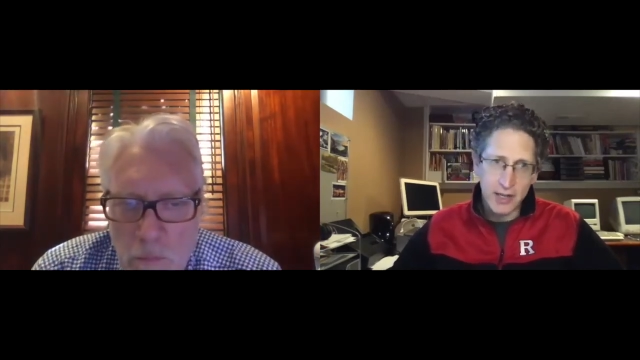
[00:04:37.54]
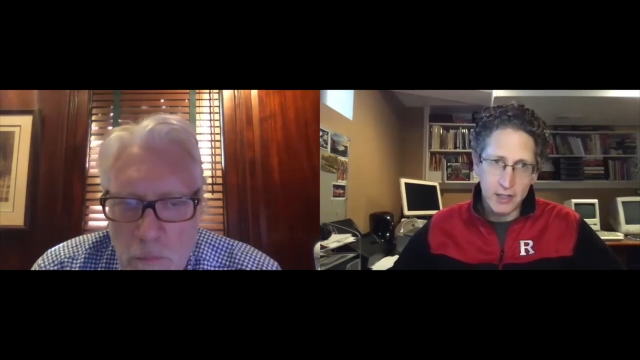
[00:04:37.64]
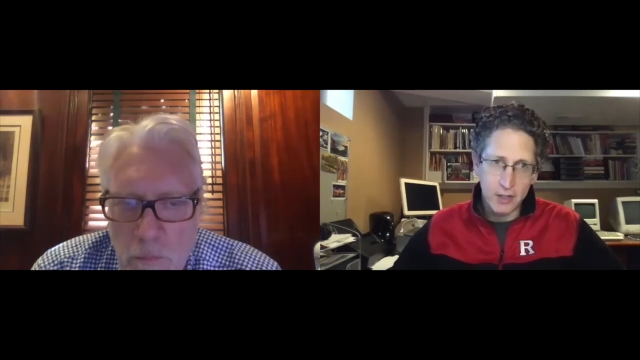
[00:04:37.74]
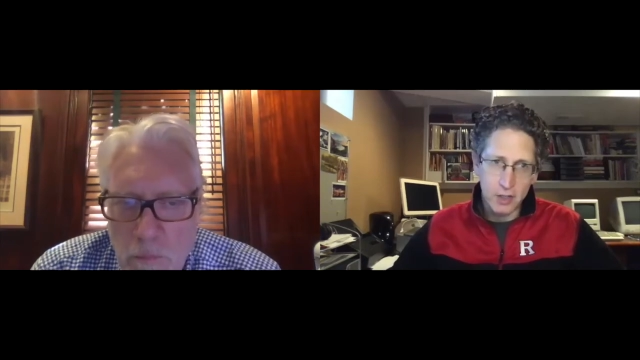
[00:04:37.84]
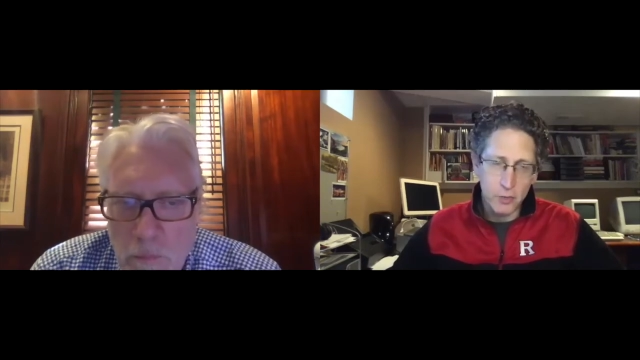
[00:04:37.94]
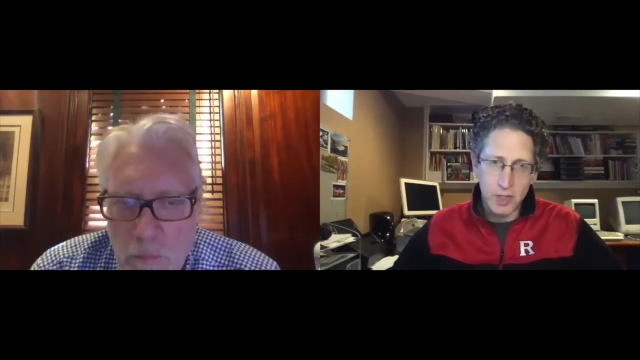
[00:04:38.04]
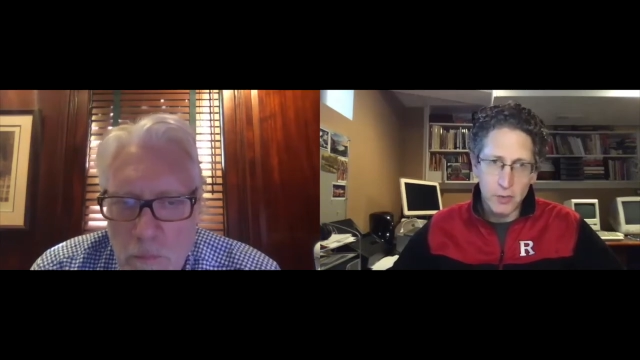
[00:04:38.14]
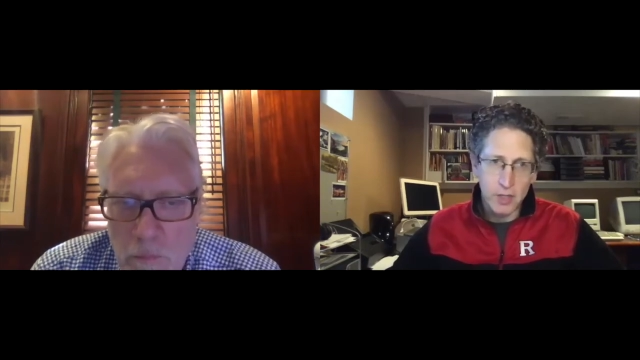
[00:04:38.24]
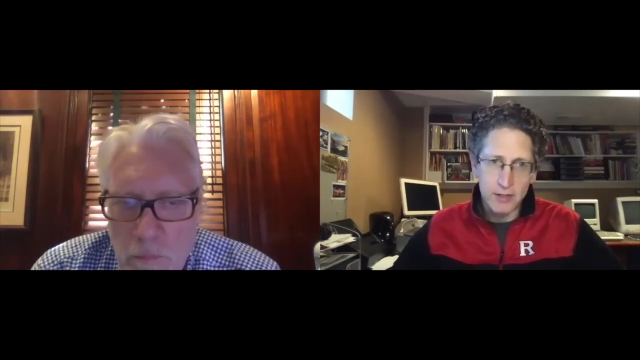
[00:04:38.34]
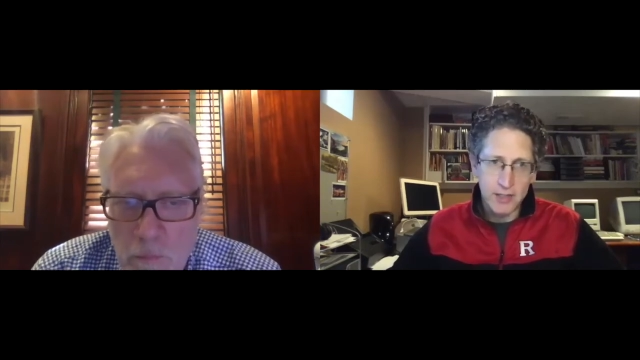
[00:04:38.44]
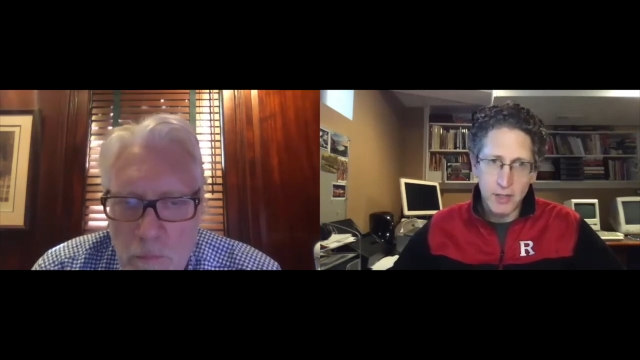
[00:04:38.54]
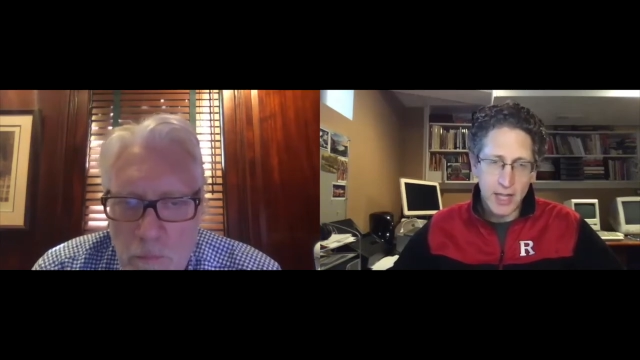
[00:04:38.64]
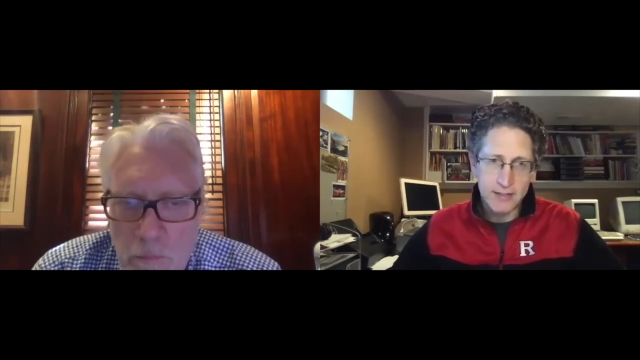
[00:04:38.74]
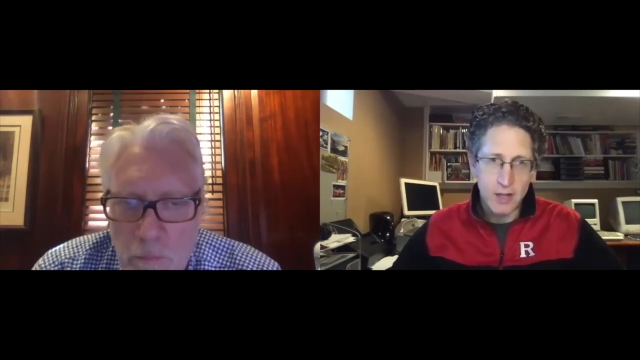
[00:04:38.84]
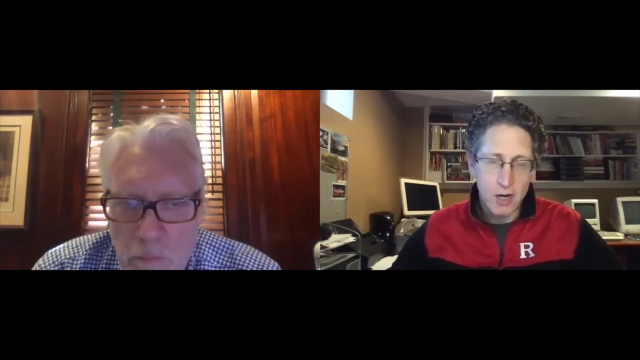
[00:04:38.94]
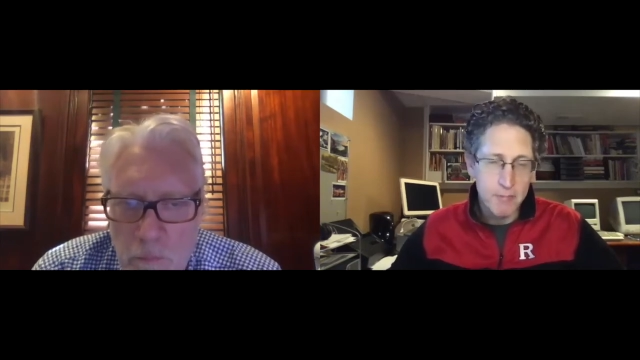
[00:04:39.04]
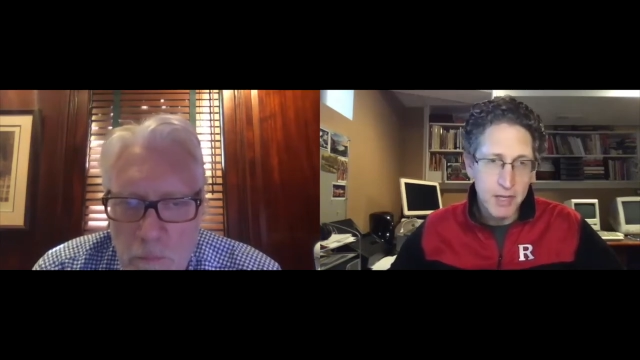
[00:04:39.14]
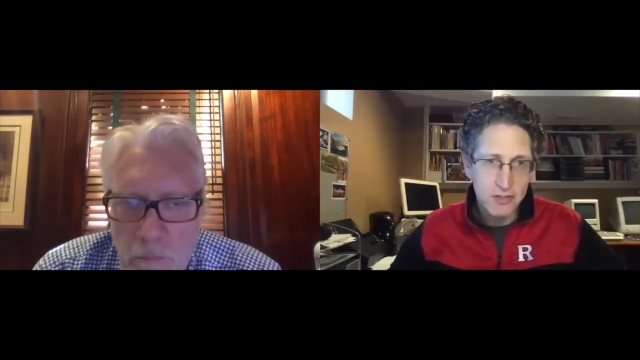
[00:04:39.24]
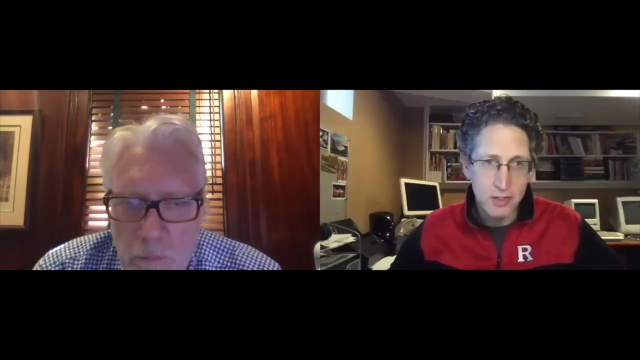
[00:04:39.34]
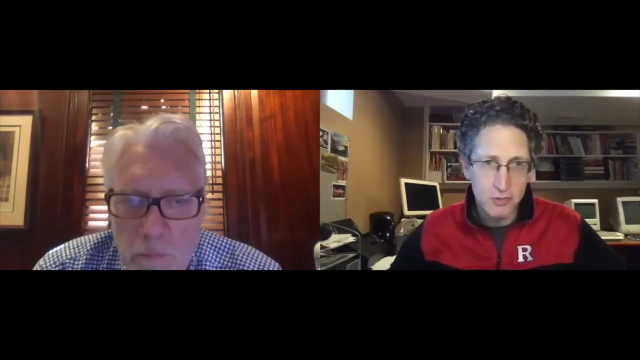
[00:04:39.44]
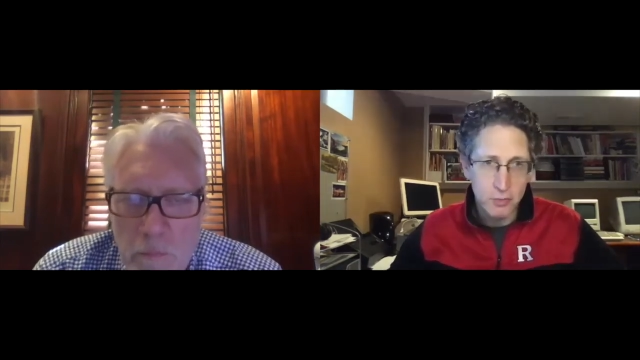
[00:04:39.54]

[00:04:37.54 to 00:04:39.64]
it all. We don't want to deal with that. It's not our business.